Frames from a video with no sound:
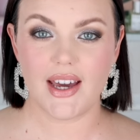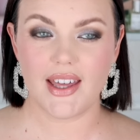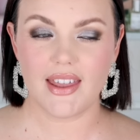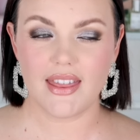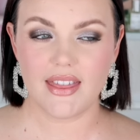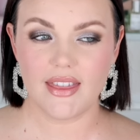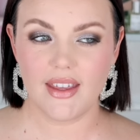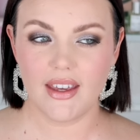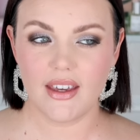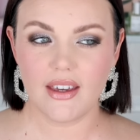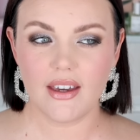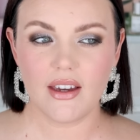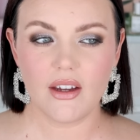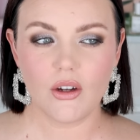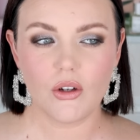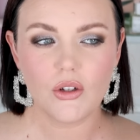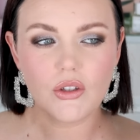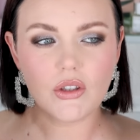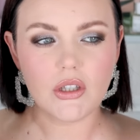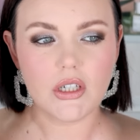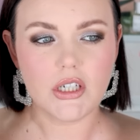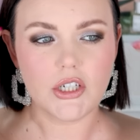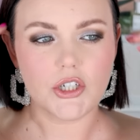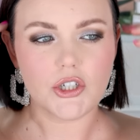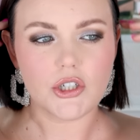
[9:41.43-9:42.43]
I think I
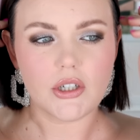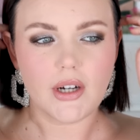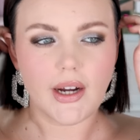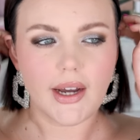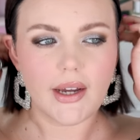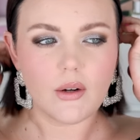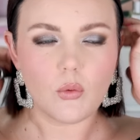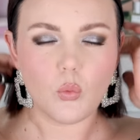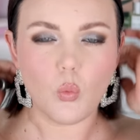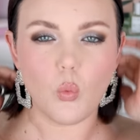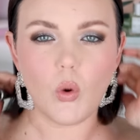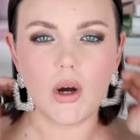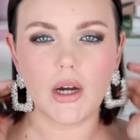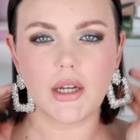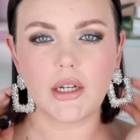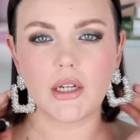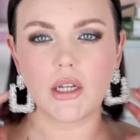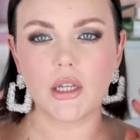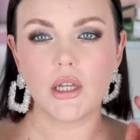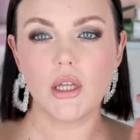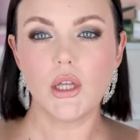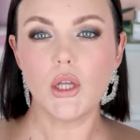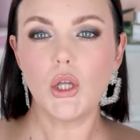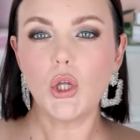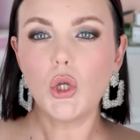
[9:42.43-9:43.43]
only tried
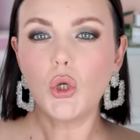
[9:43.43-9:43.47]
one